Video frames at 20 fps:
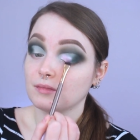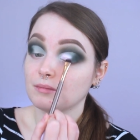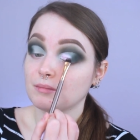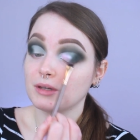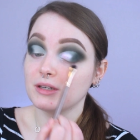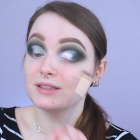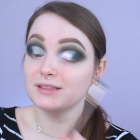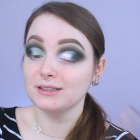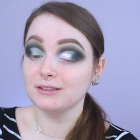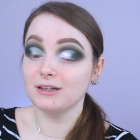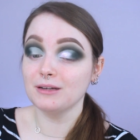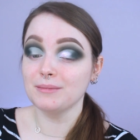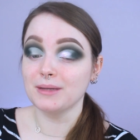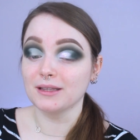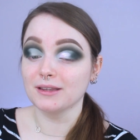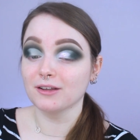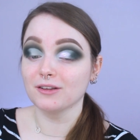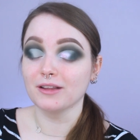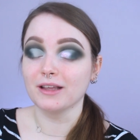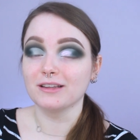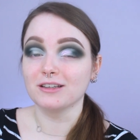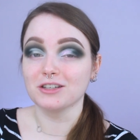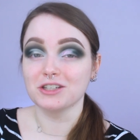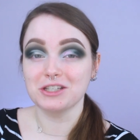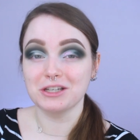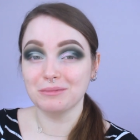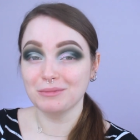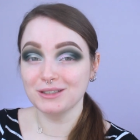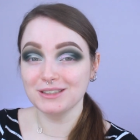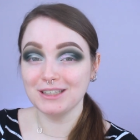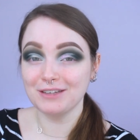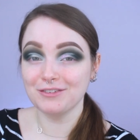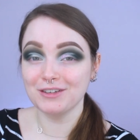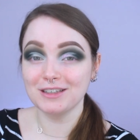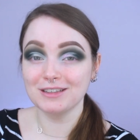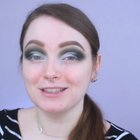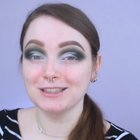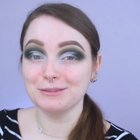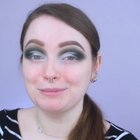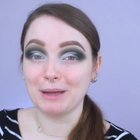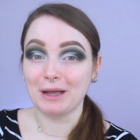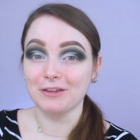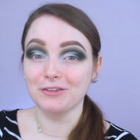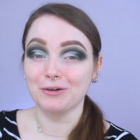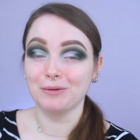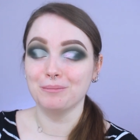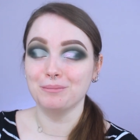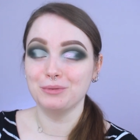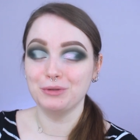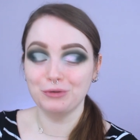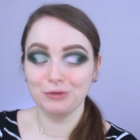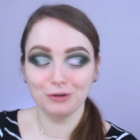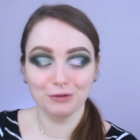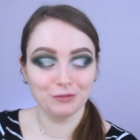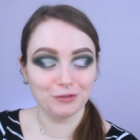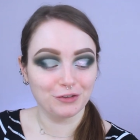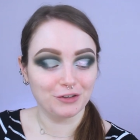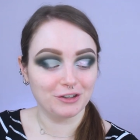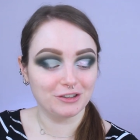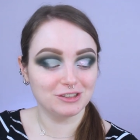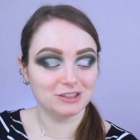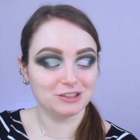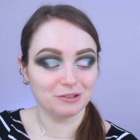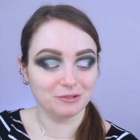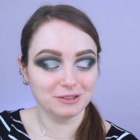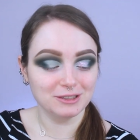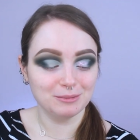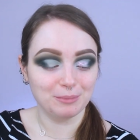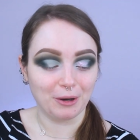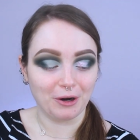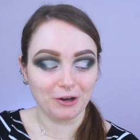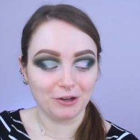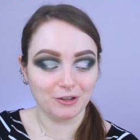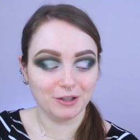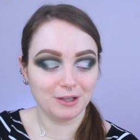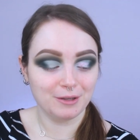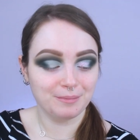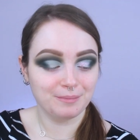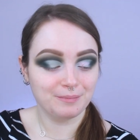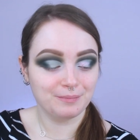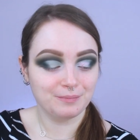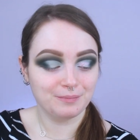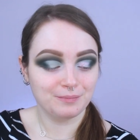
But you see what I mean though? Like the shimmers even in this palette, they're beautiful. They're so sparkly.